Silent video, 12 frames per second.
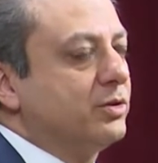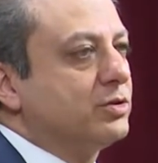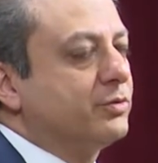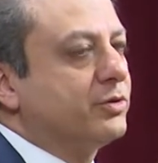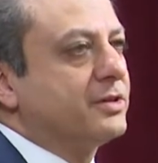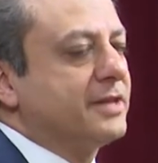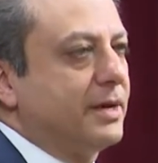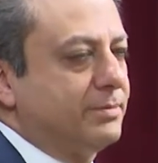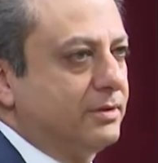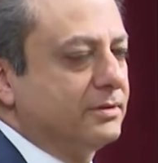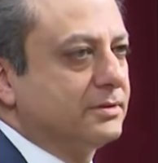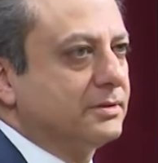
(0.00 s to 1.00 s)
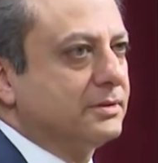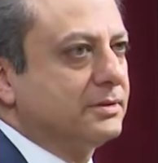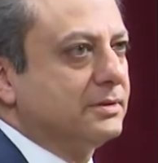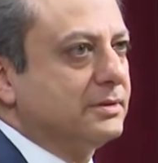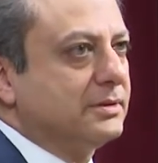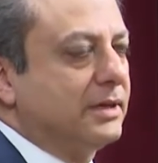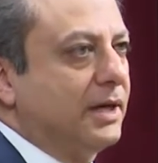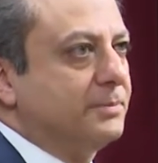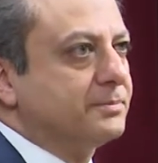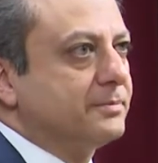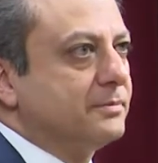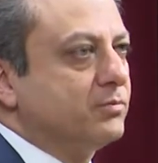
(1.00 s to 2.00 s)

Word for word: to do. So for example, um,